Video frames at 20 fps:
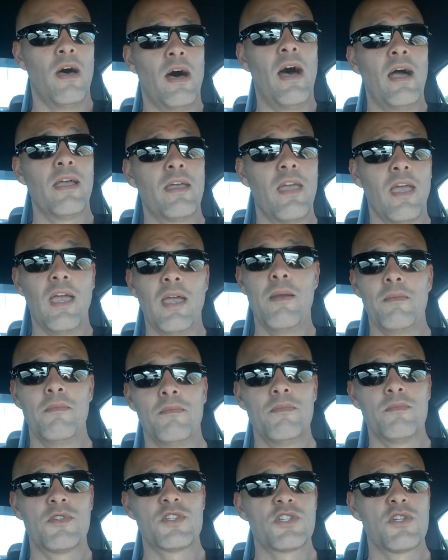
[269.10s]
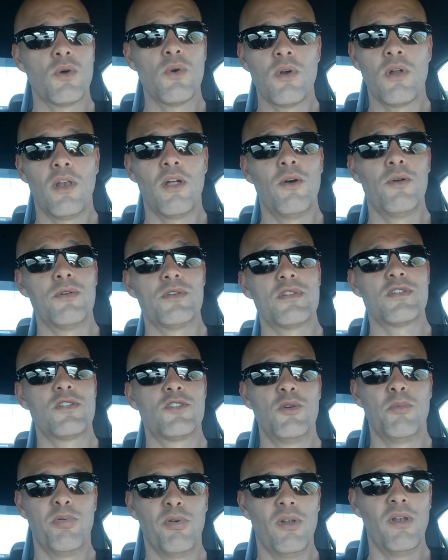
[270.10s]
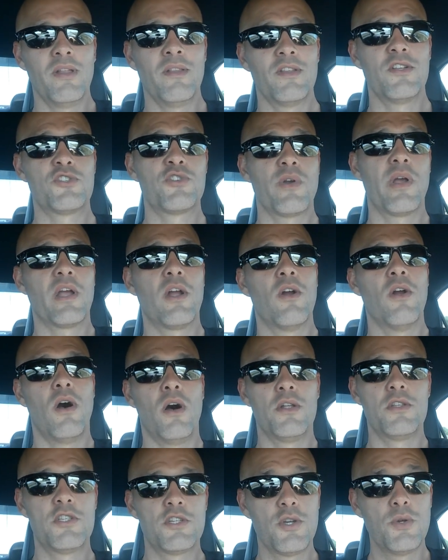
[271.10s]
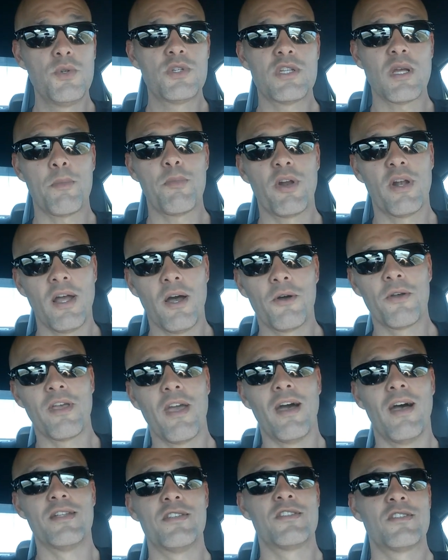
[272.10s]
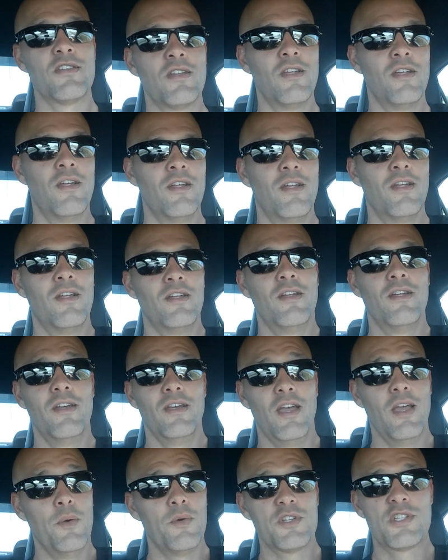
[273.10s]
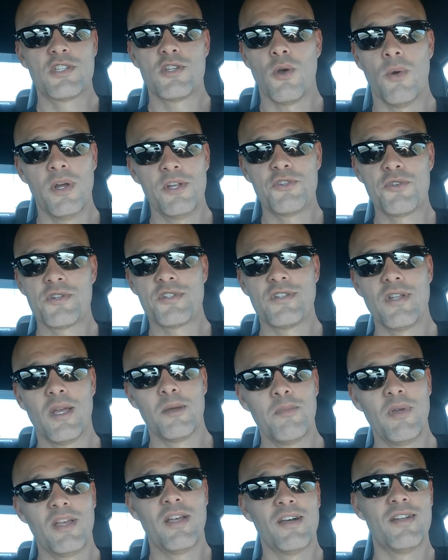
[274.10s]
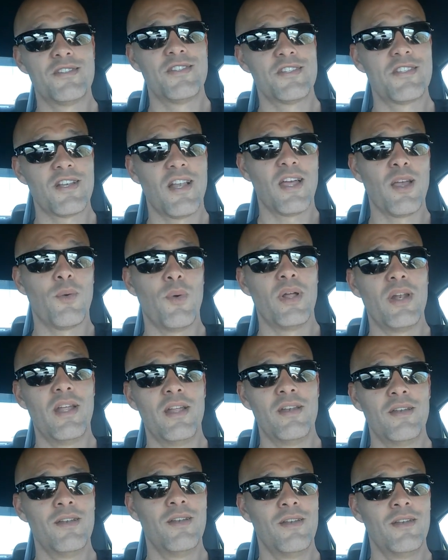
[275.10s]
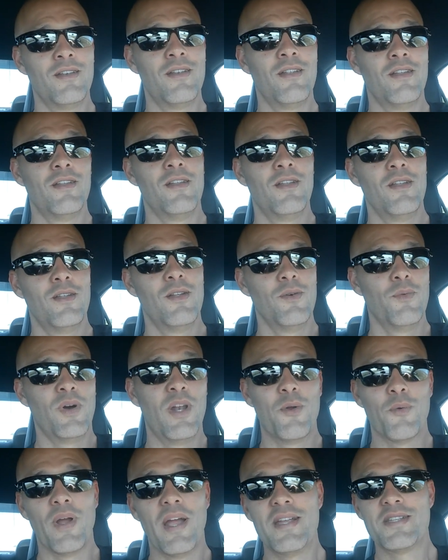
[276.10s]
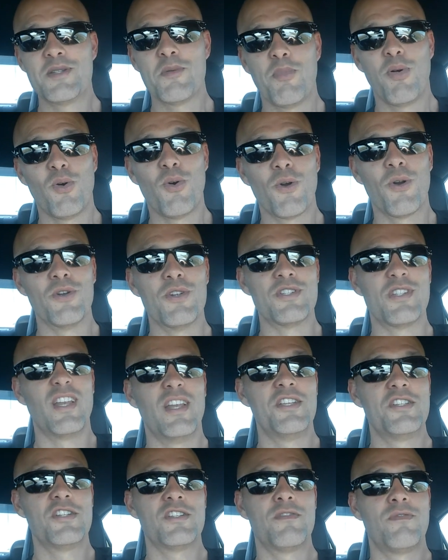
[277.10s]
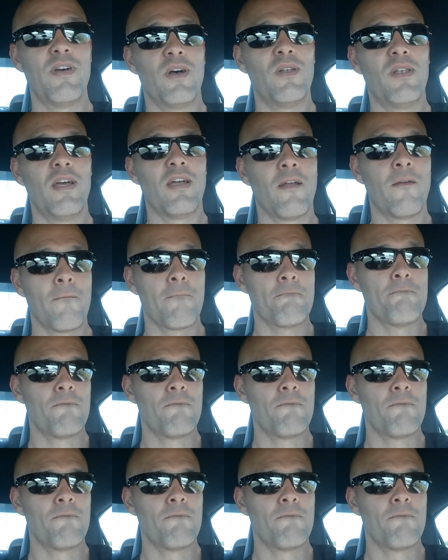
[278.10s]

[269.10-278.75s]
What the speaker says: I came so close to pulling the trigger on 2 separate Hellcats. It was so interesting, because it's like when it rains, it pours, and it just felt like